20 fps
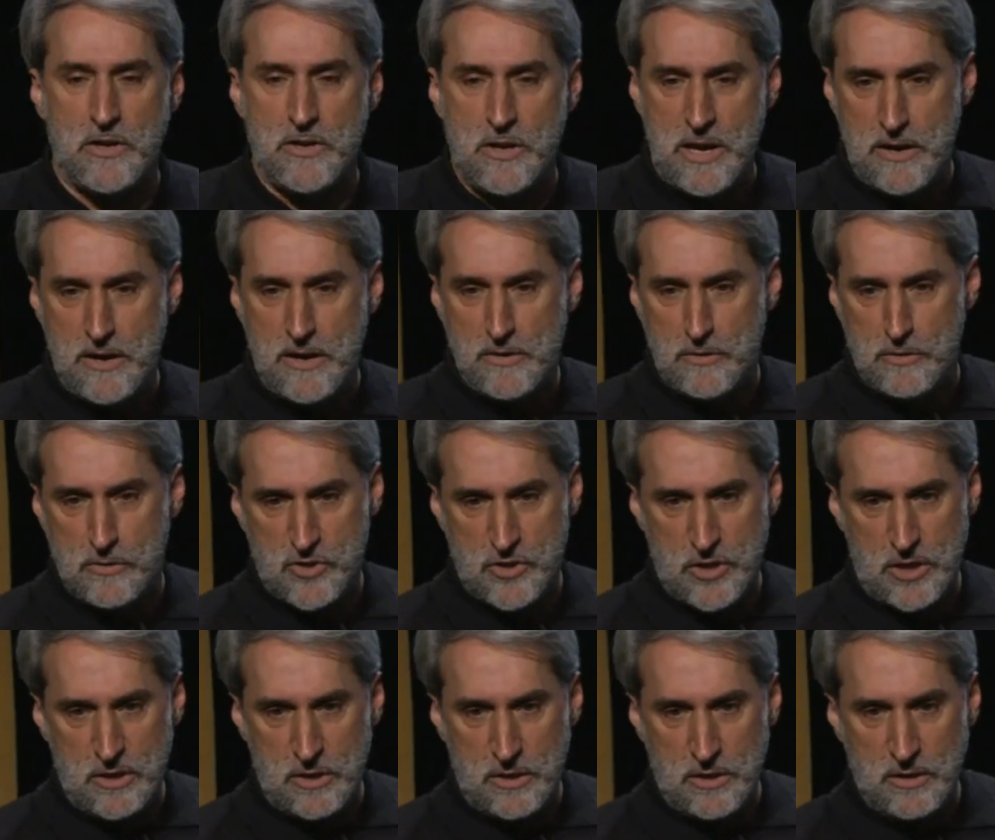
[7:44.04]
on
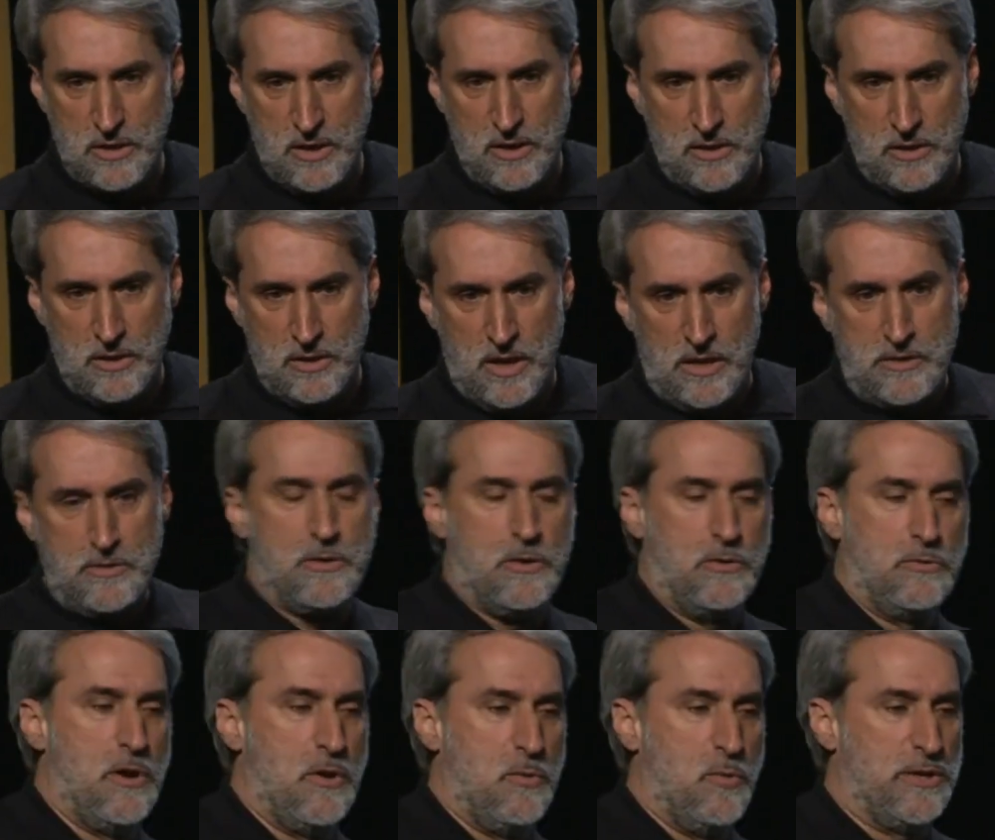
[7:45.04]
energy and you
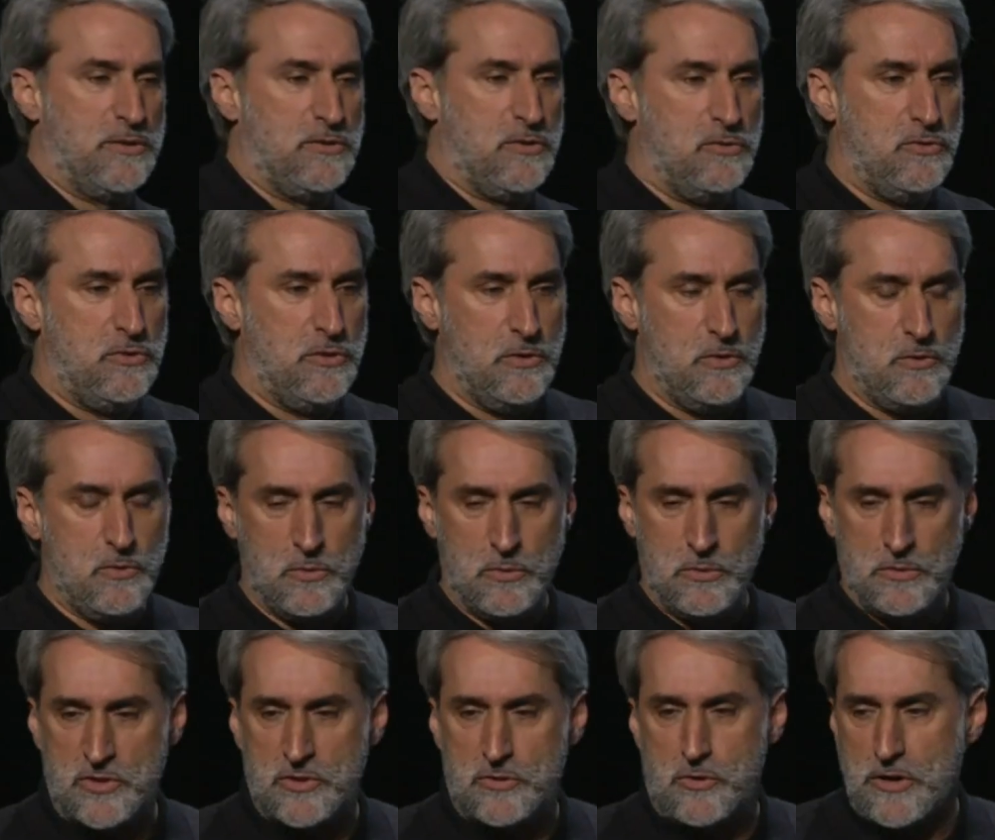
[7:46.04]
don't know what to do,
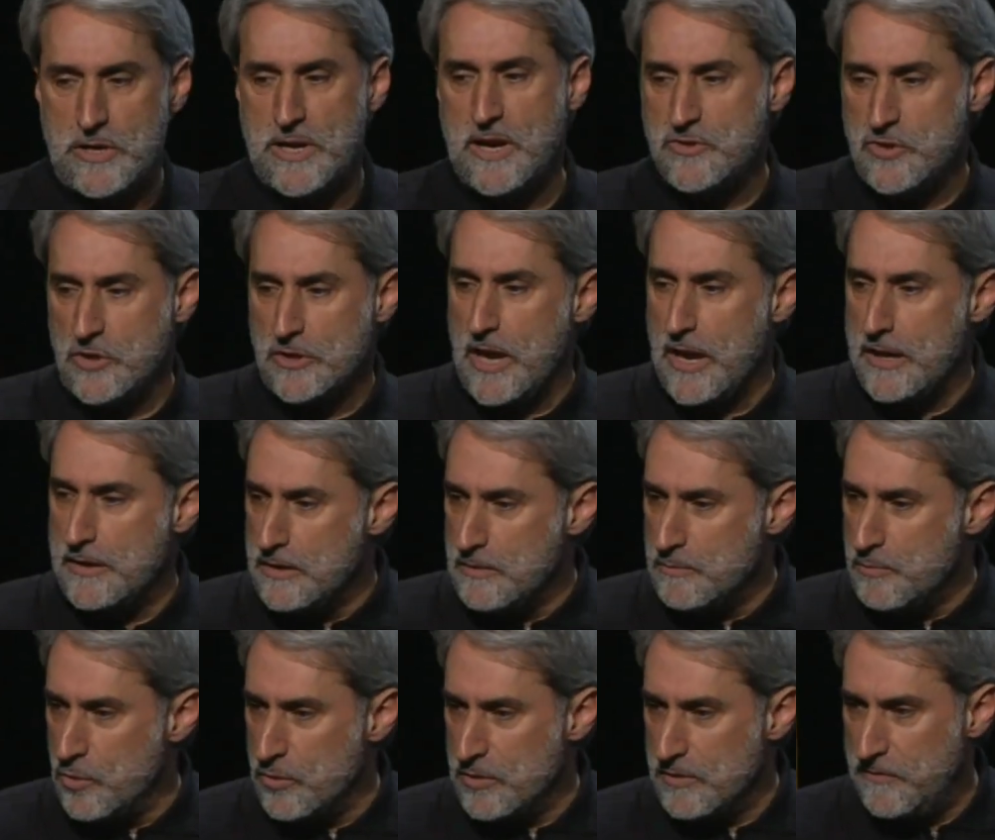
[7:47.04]
start educating
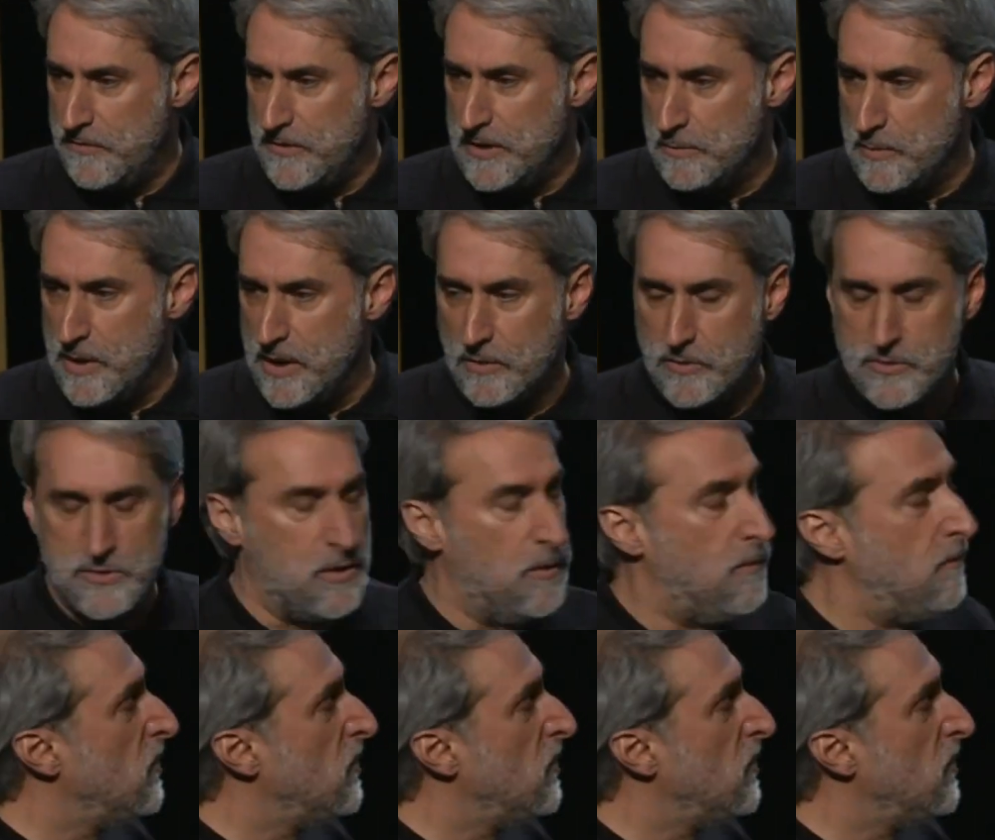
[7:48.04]
poor females.